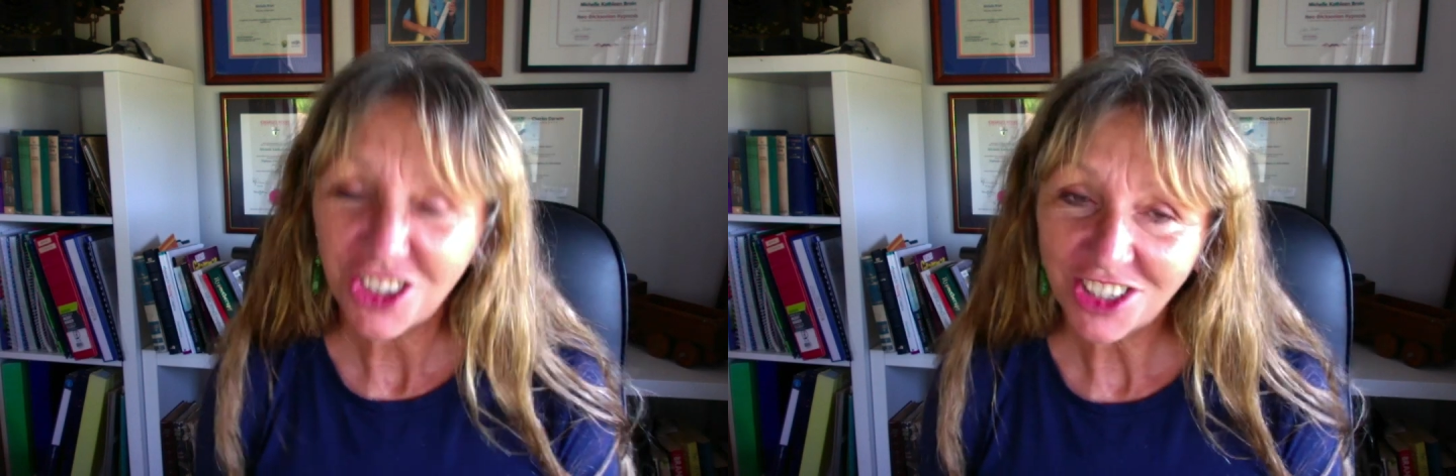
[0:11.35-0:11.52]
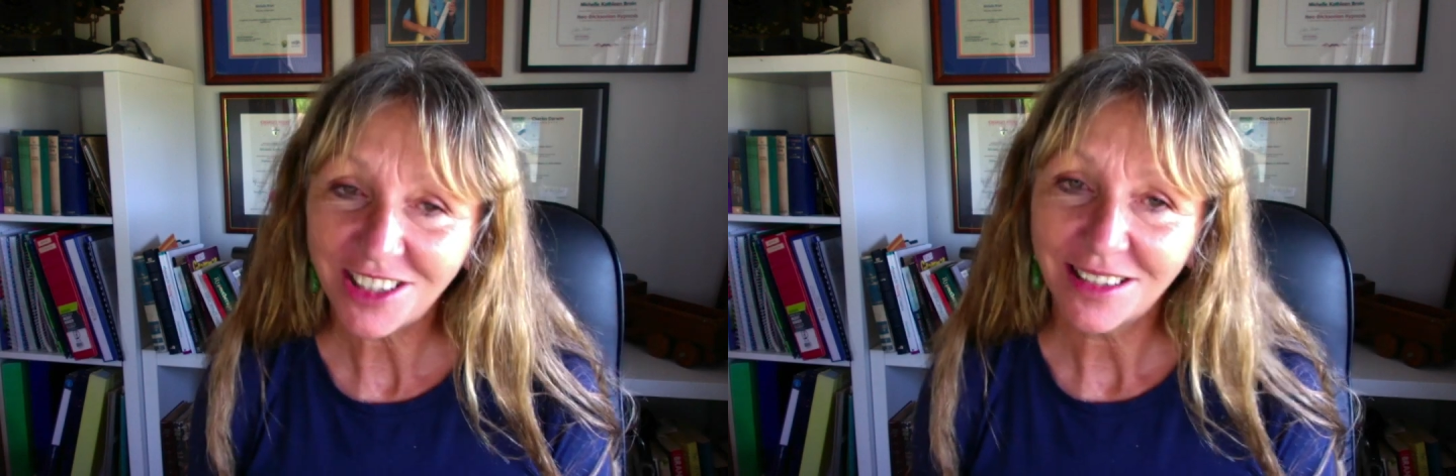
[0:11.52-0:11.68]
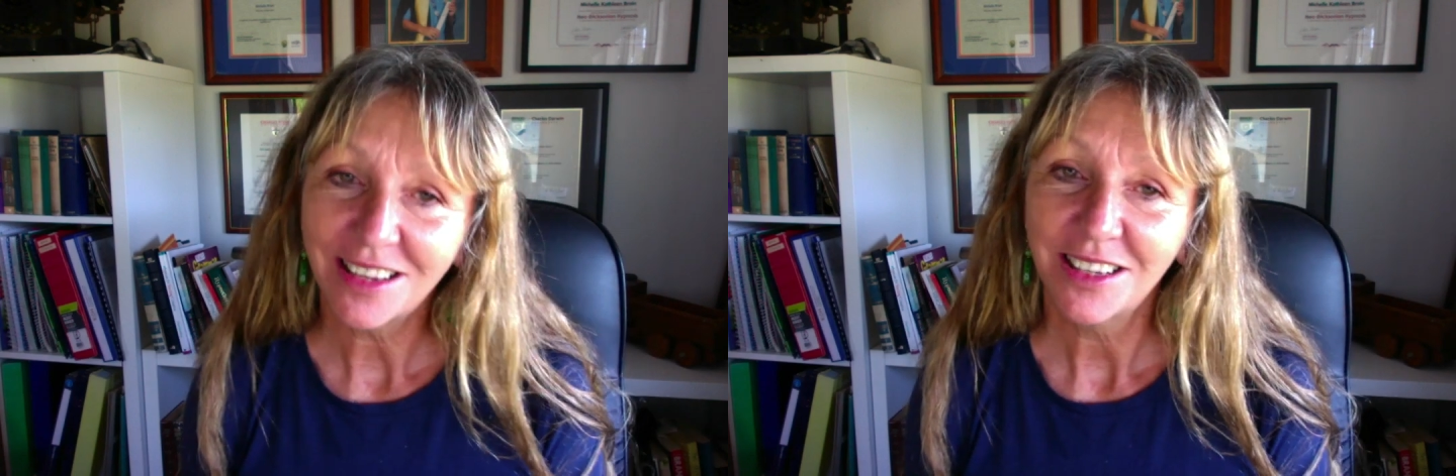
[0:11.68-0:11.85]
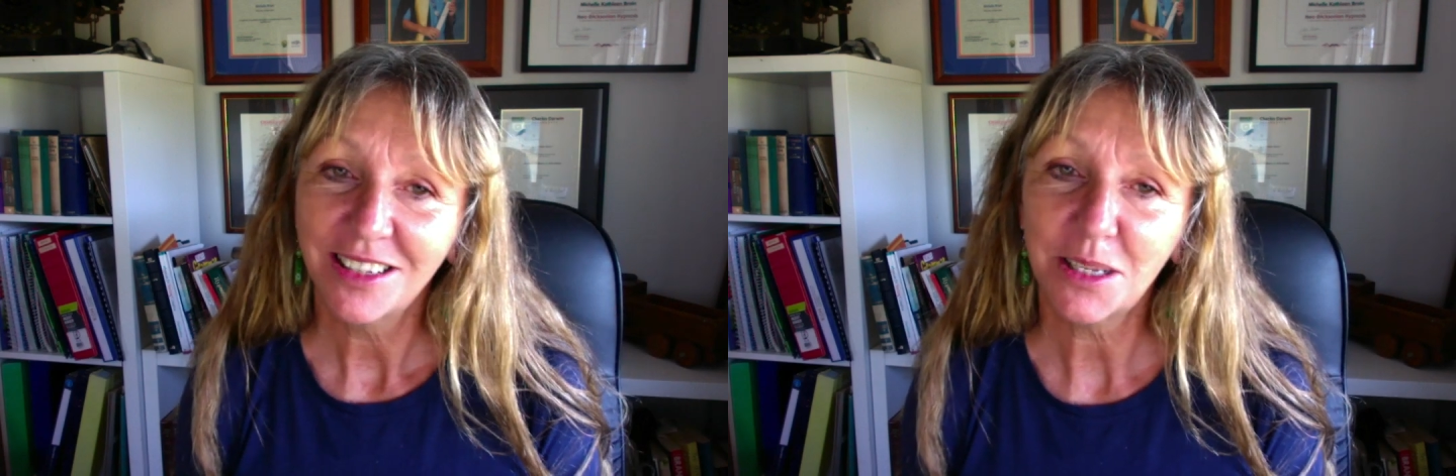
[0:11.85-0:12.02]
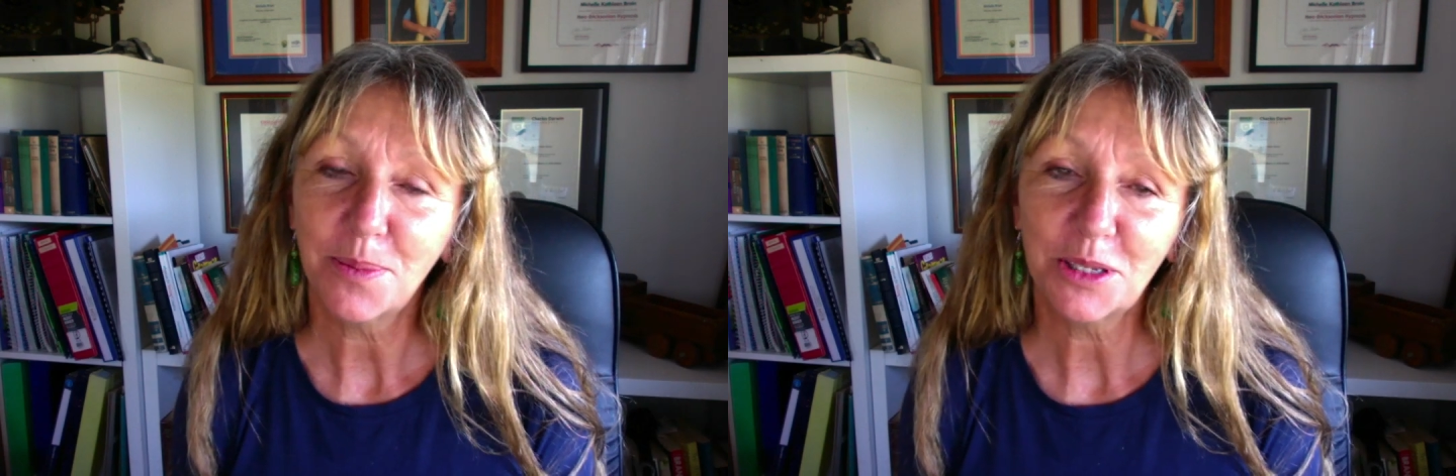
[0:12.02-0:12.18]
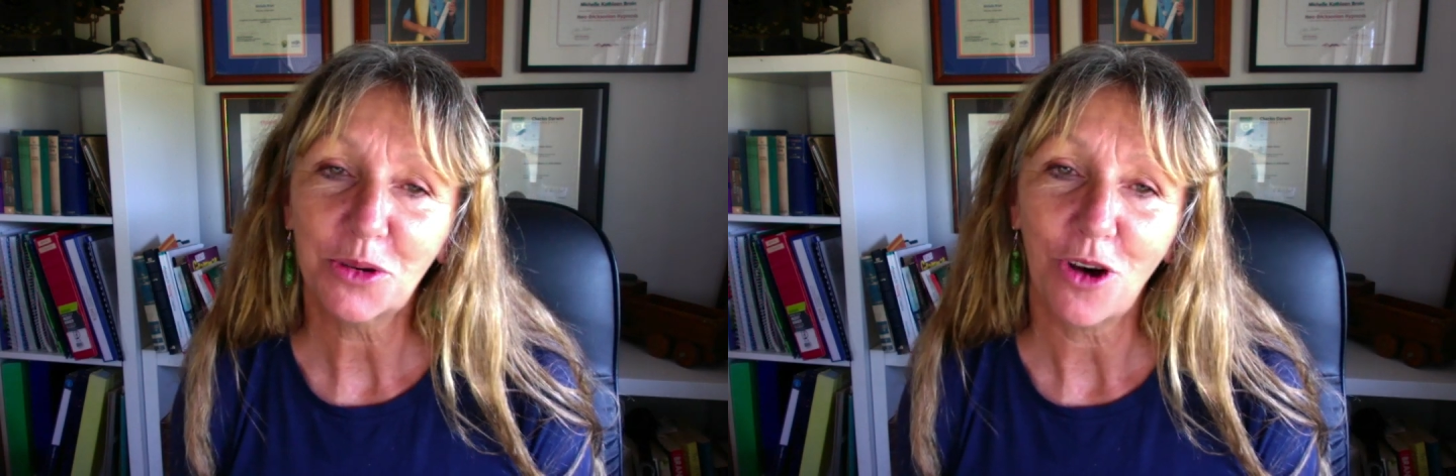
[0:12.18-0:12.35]
just
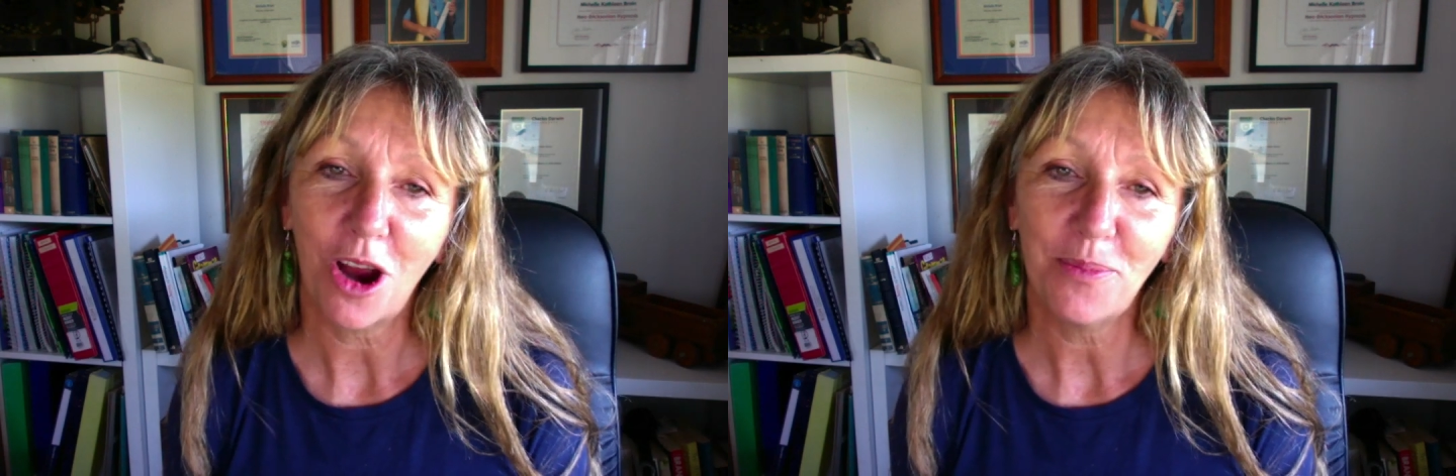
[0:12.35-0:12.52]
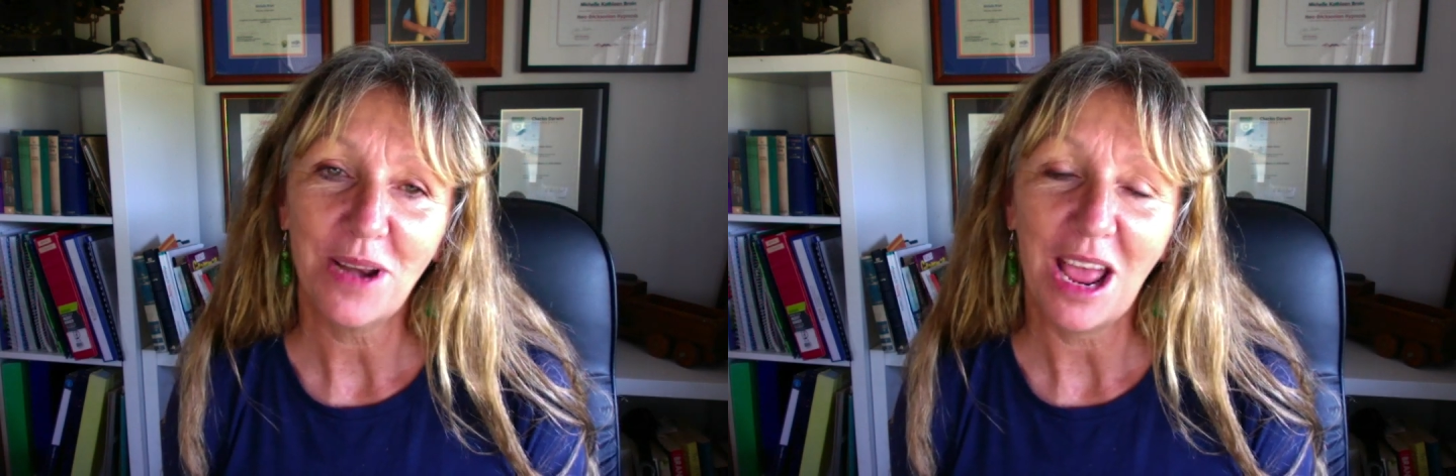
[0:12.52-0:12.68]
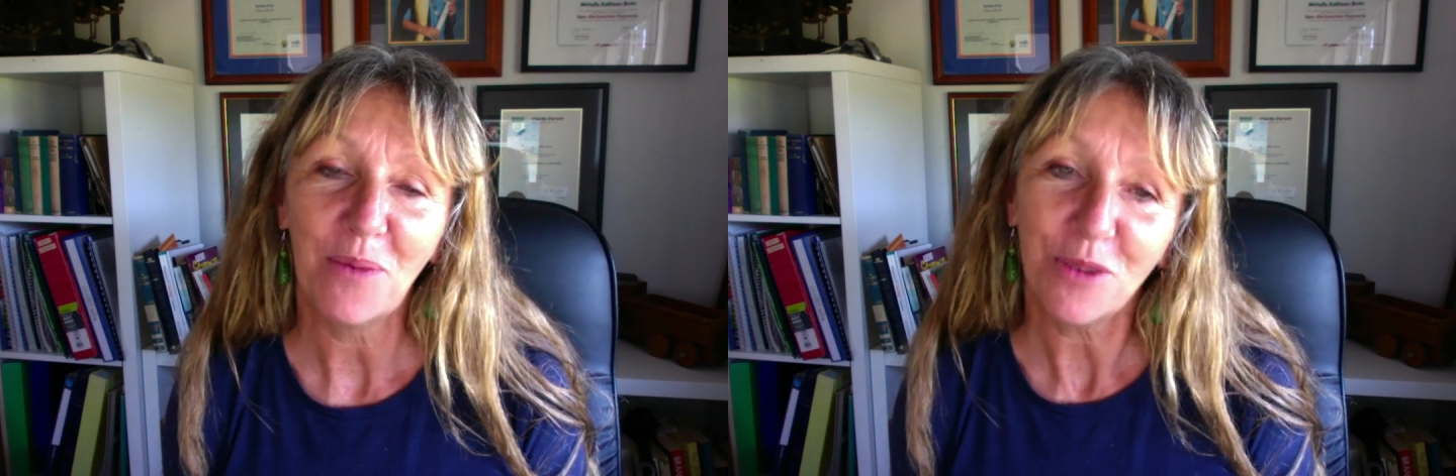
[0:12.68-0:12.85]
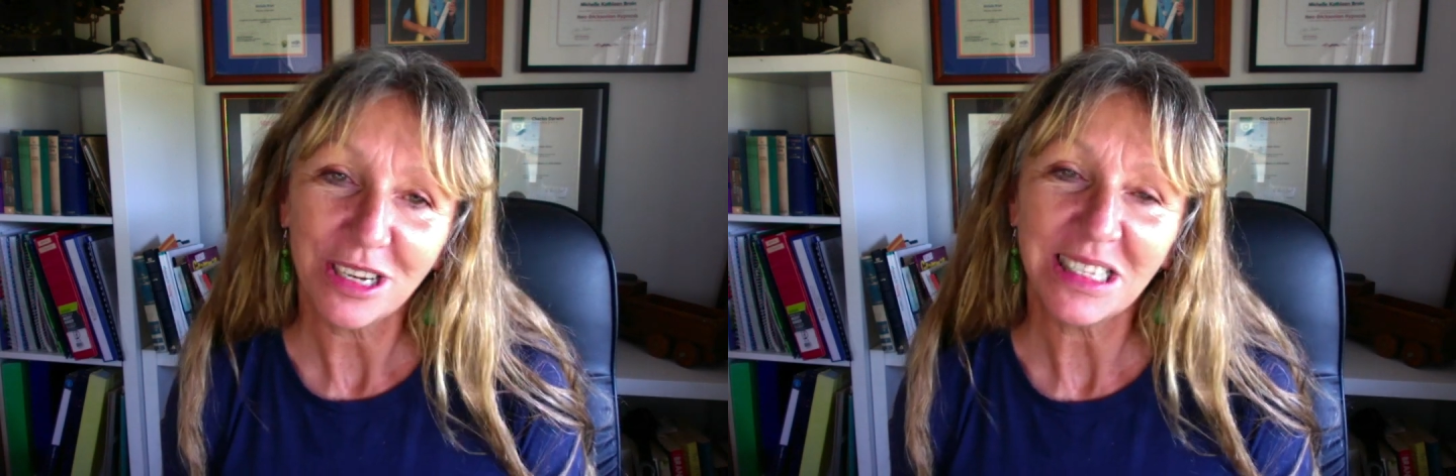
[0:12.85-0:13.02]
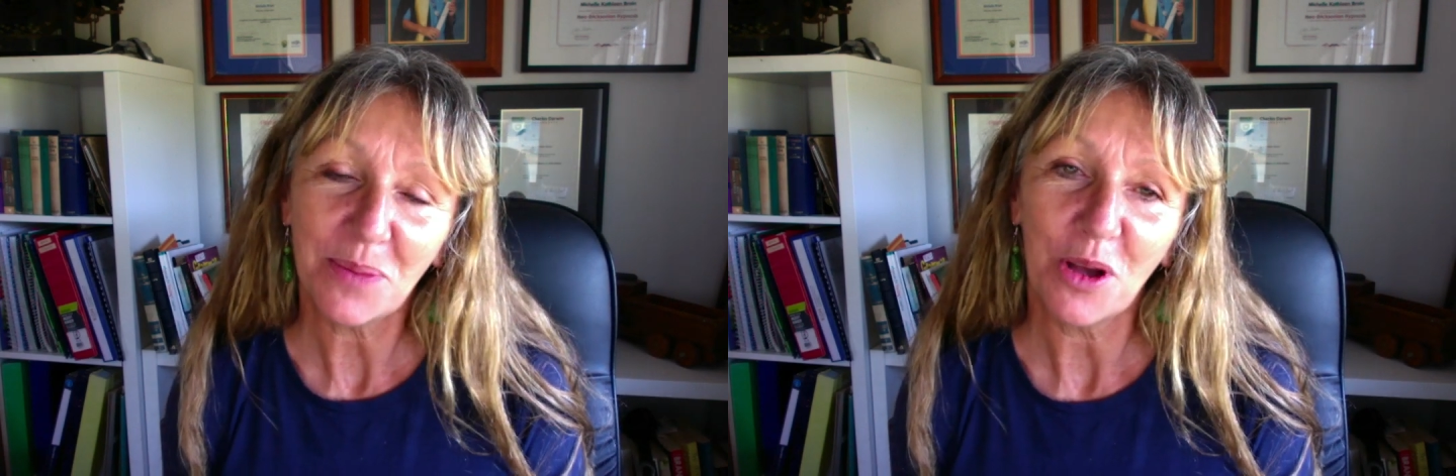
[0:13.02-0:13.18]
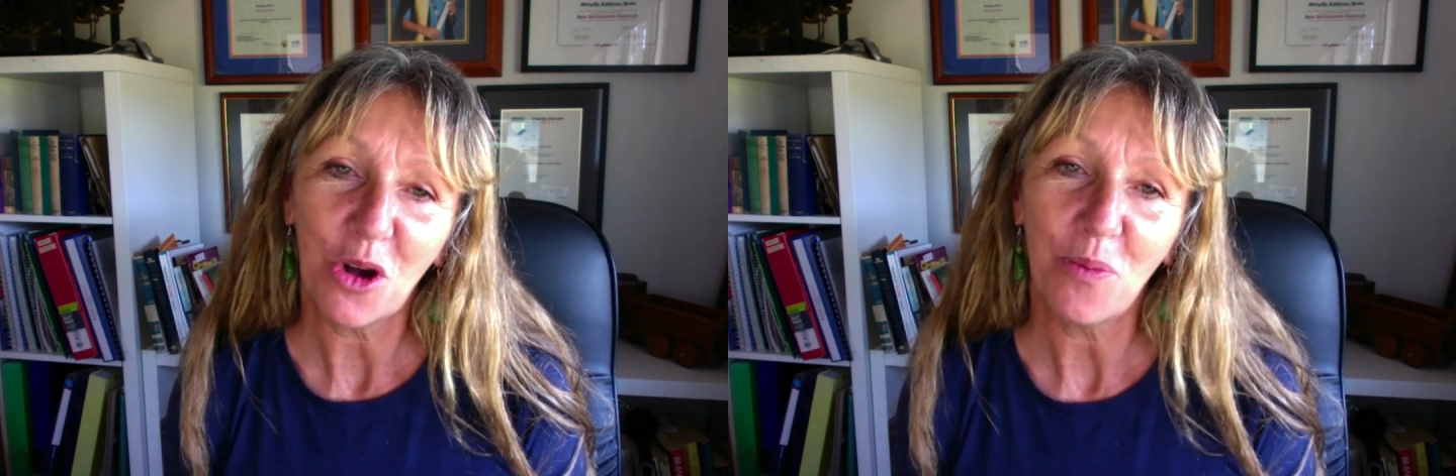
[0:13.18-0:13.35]
subscribe now. Press the
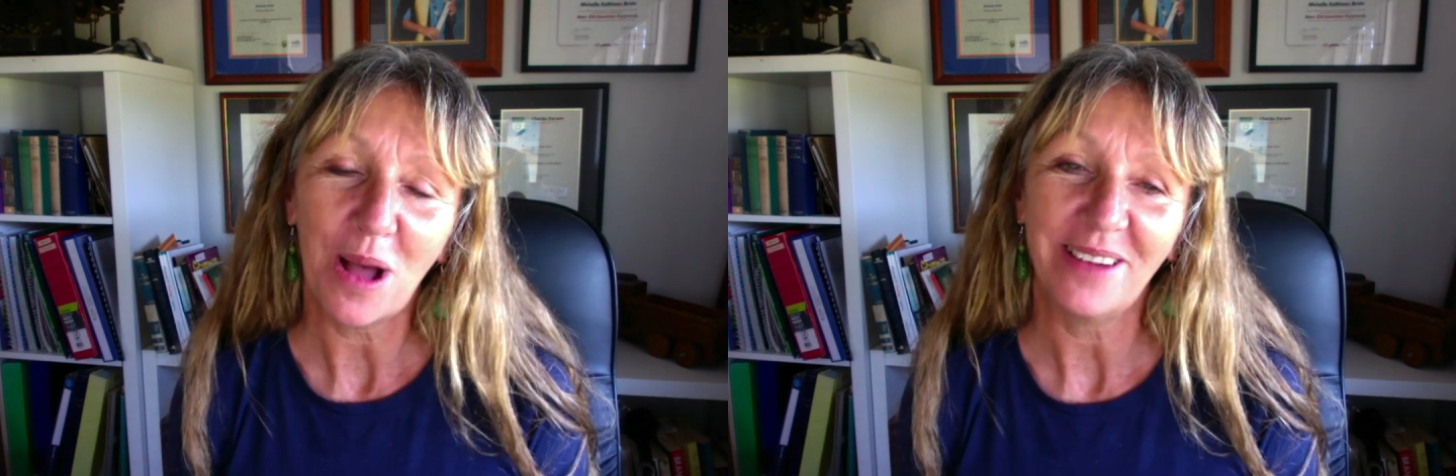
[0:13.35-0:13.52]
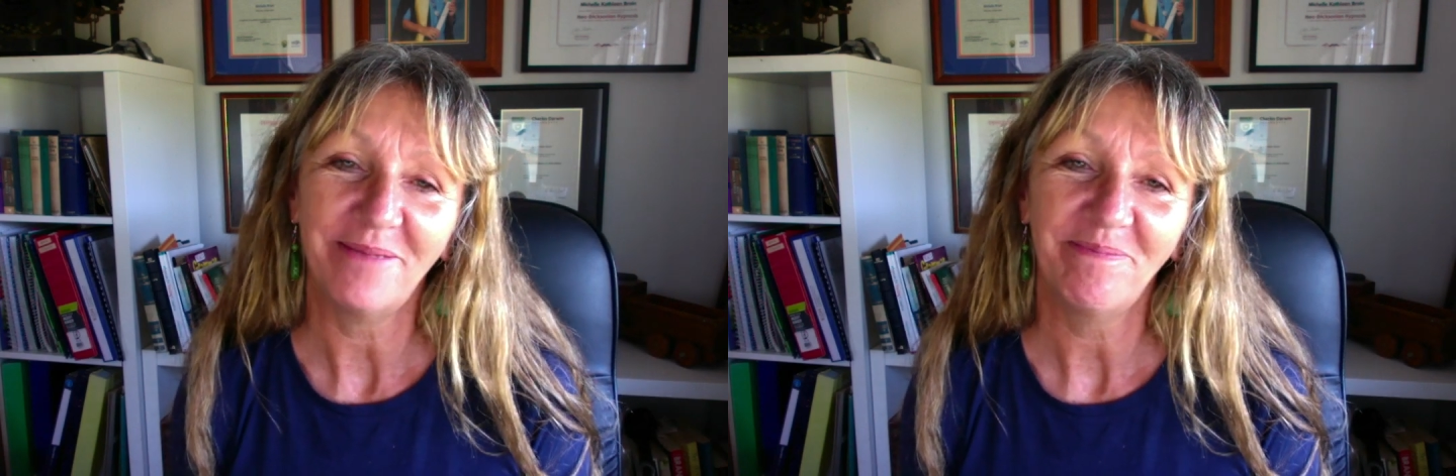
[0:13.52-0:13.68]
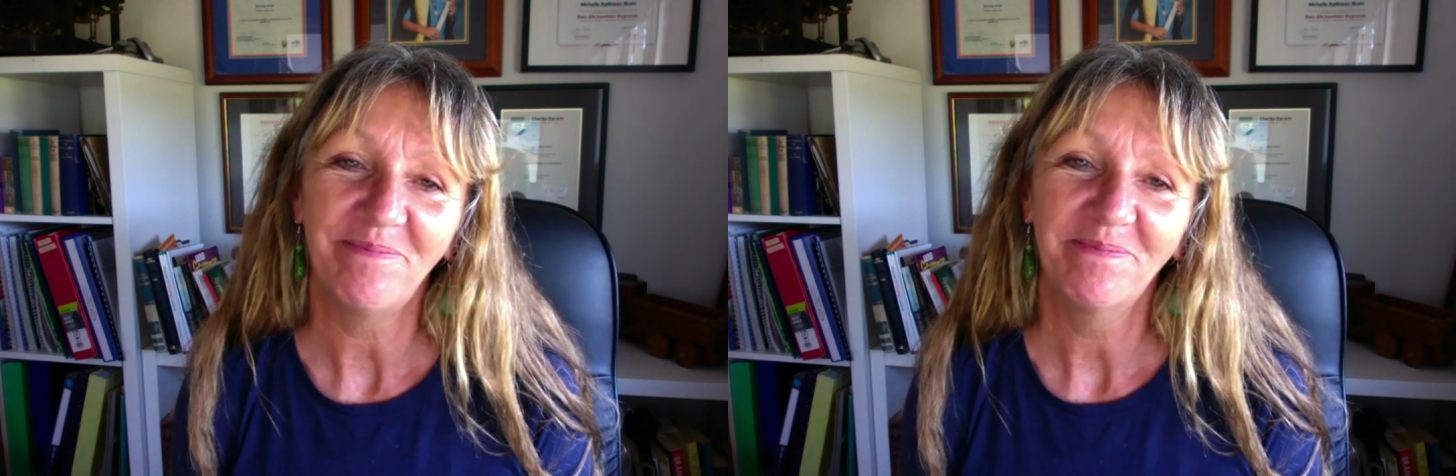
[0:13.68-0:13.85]
bell button.